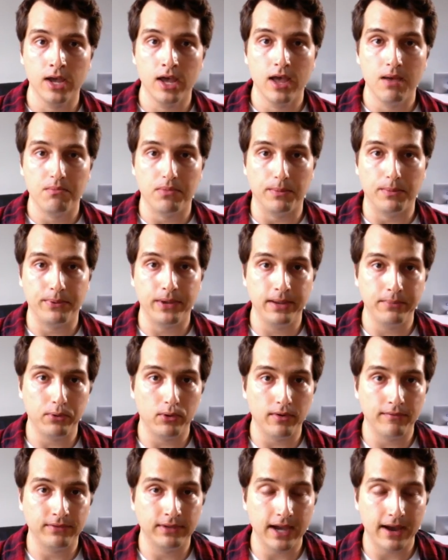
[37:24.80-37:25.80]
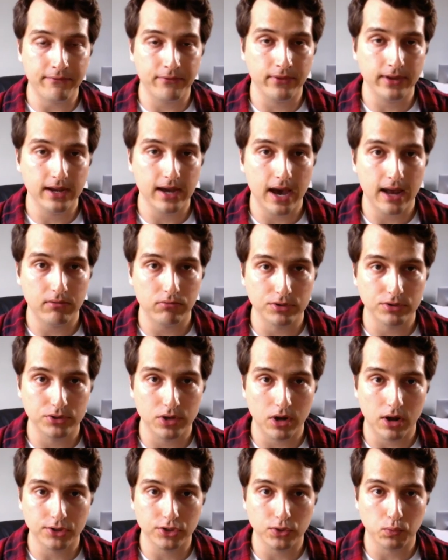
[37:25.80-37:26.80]
But people have definitely gotten
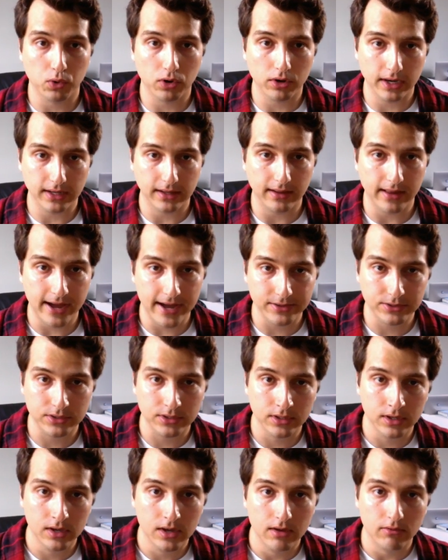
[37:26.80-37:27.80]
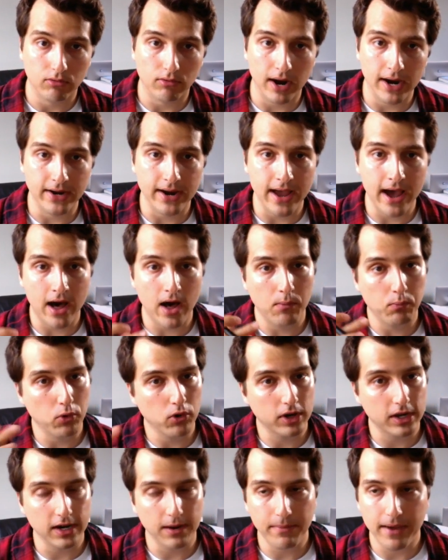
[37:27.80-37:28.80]
results working less. Right now, I'm
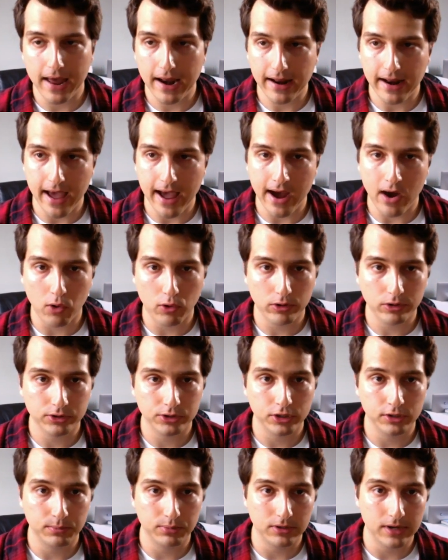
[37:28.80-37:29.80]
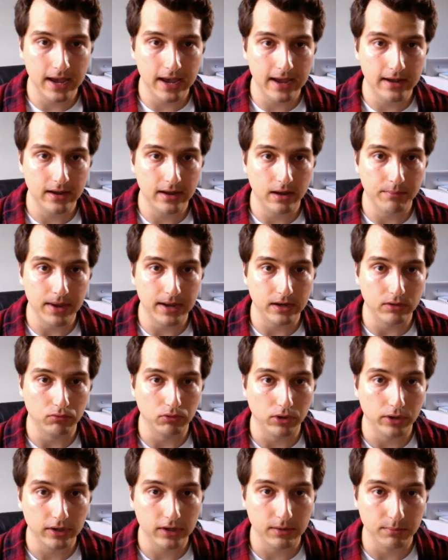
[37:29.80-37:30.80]
working about an hour or two per day, making
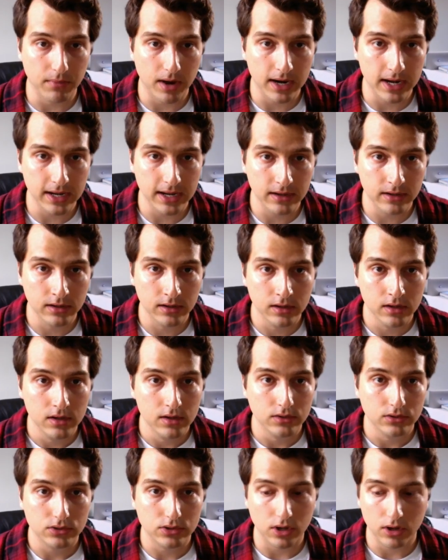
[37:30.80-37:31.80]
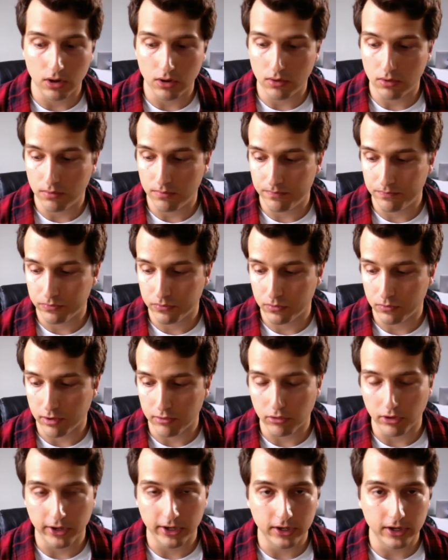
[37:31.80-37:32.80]
really good money. So,
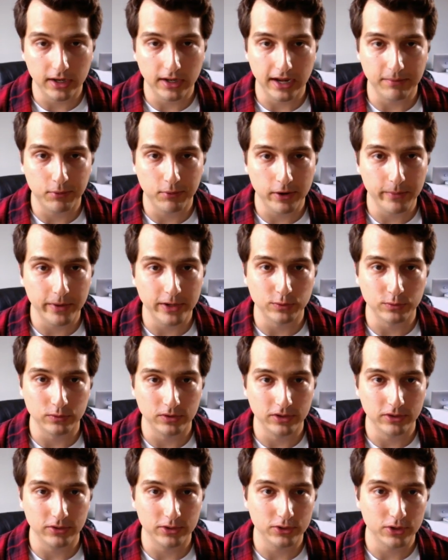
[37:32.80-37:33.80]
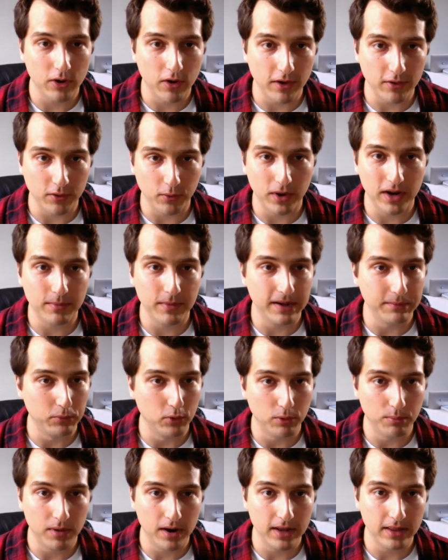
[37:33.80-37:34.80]
really good. Like pretty much, there is no other way to make more
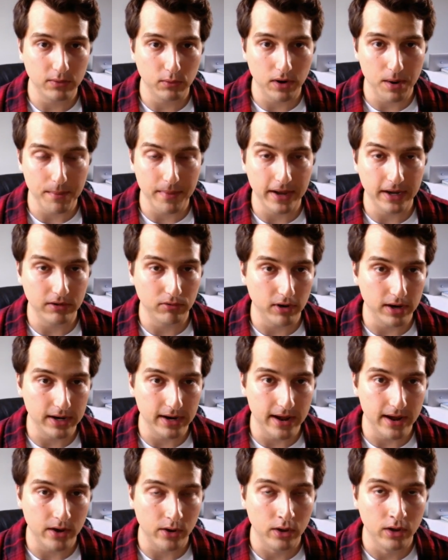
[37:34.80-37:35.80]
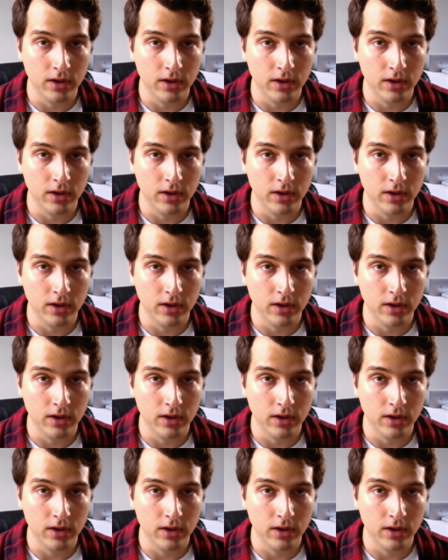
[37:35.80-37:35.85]
money than what I'm making right now.